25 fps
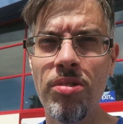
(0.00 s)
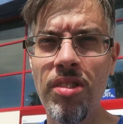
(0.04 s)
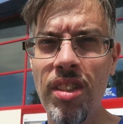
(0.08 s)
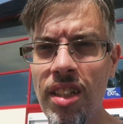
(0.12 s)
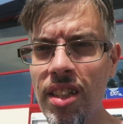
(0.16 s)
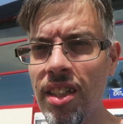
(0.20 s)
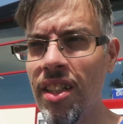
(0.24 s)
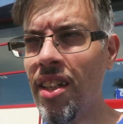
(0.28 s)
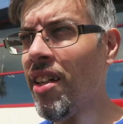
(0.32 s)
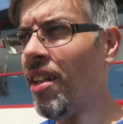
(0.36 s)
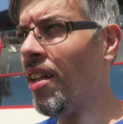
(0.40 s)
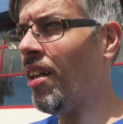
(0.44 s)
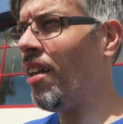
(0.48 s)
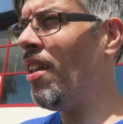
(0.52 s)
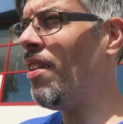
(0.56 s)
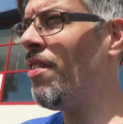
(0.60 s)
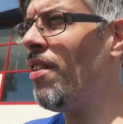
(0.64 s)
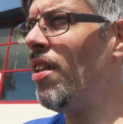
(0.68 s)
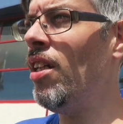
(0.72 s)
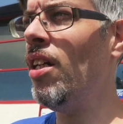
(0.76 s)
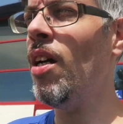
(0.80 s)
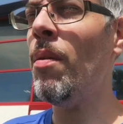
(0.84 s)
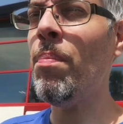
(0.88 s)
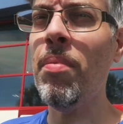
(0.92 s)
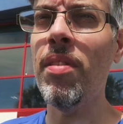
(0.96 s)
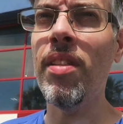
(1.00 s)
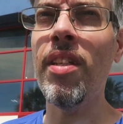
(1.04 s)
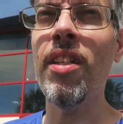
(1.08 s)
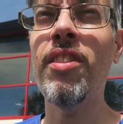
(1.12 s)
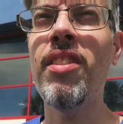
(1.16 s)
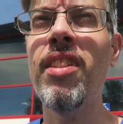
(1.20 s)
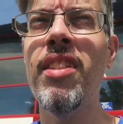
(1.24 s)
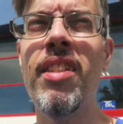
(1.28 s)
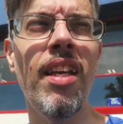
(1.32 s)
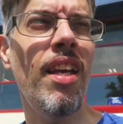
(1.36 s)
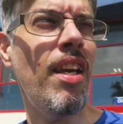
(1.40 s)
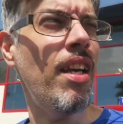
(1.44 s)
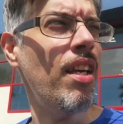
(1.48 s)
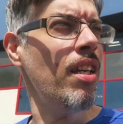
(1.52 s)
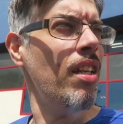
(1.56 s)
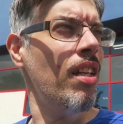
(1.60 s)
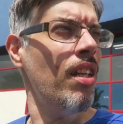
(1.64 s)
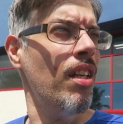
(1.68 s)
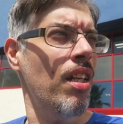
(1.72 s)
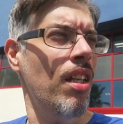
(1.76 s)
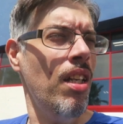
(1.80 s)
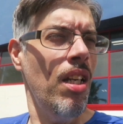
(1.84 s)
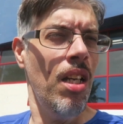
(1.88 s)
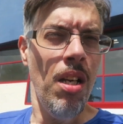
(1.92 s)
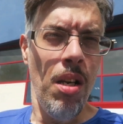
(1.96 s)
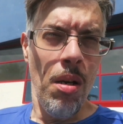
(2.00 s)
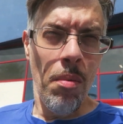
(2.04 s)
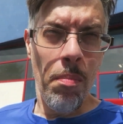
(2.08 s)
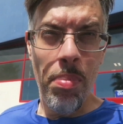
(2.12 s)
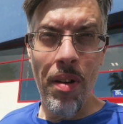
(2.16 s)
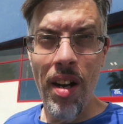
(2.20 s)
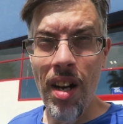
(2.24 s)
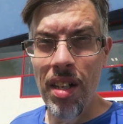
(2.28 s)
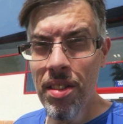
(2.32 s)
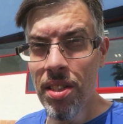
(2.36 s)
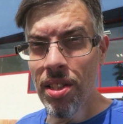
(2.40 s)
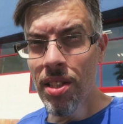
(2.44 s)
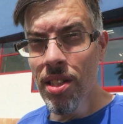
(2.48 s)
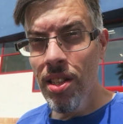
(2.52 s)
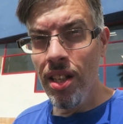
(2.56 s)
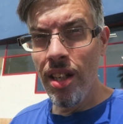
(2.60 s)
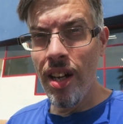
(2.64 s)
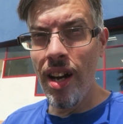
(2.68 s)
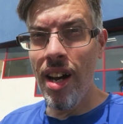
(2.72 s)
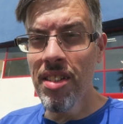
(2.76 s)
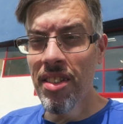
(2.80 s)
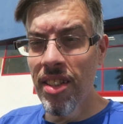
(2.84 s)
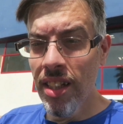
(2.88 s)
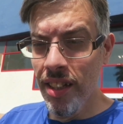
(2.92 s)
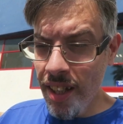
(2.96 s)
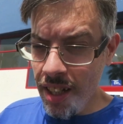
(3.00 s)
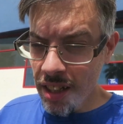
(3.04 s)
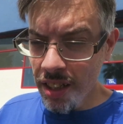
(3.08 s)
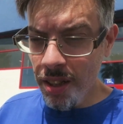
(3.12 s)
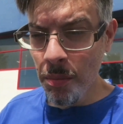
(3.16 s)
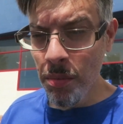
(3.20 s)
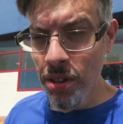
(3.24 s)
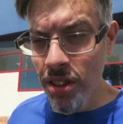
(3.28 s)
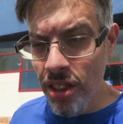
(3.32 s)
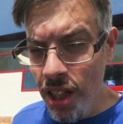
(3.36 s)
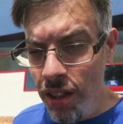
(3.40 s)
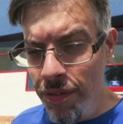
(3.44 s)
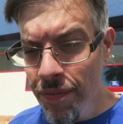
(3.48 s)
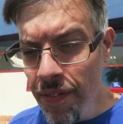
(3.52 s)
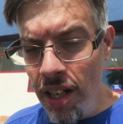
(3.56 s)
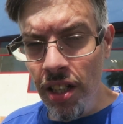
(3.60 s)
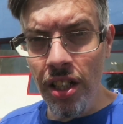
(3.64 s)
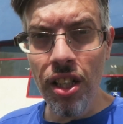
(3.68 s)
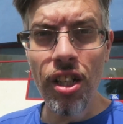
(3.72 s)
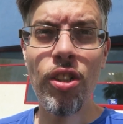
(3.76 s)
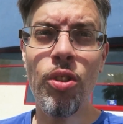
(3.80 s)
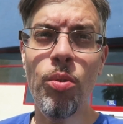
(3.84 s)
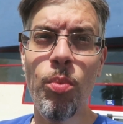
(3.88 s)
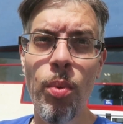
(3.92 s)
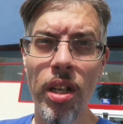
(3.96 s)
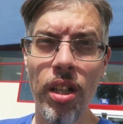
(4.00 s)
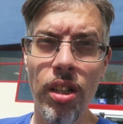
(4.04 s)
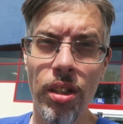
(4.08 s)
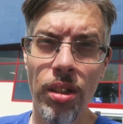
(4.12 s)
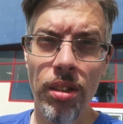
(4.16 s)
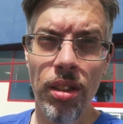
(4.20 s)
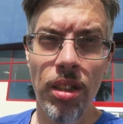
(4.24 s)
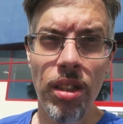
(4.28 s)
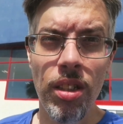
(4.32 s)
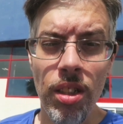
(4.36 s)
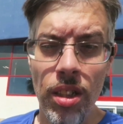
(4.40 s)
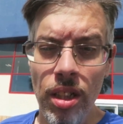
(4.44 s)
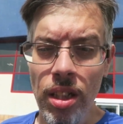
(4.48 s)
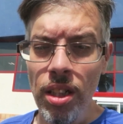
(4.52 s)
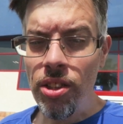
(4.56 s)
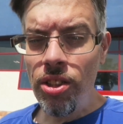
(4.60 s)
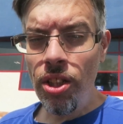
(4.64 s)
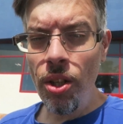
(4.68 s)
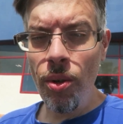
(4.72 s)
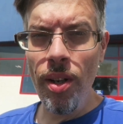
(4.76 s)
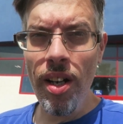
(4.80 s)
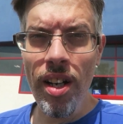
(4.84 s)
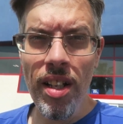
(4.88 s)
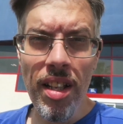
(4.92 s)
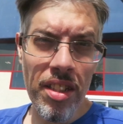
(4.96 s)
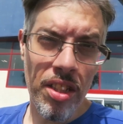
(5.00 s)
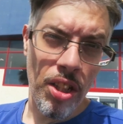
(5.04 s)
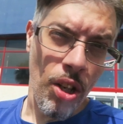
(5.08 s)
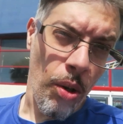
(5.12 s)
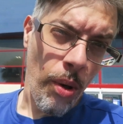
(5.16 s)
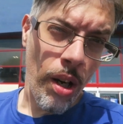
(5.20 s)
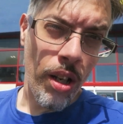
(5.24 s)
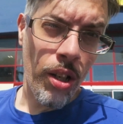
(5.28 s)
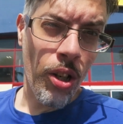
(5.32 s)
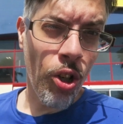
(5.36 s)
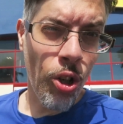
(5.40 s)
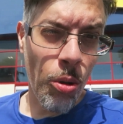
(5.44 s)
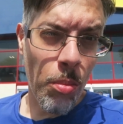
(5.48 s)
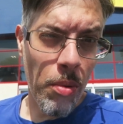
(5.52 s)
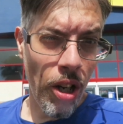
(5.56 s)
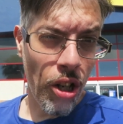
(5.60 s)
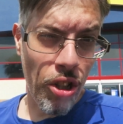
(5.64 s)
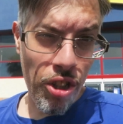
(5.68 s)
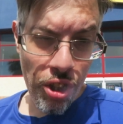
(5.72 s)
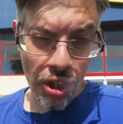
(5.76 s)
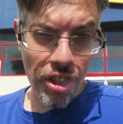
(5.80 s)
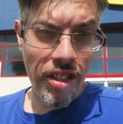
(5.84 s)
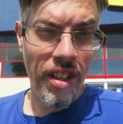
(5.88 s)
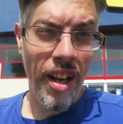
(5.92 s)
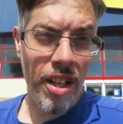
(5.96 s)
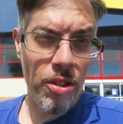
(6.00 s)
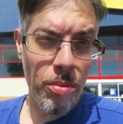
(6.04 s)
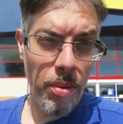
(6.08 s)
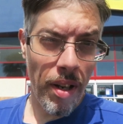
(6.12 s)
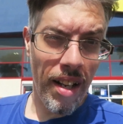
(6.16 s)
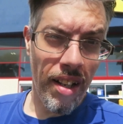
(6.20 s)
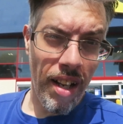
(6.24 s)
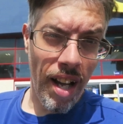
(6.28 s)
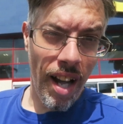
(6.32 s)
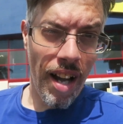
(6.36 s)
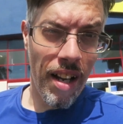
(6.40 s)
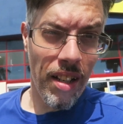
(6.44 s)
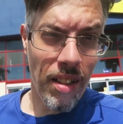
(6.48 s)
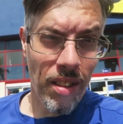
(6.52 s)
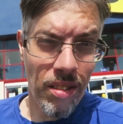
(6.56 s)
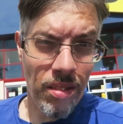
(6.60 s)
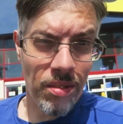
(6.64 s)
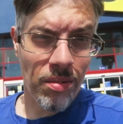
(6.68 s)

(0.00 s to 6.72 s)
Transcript: Didn't get anything up in there today, but I did get some stuff at Goodwill. So let's go on home and I'll show you guys what I got.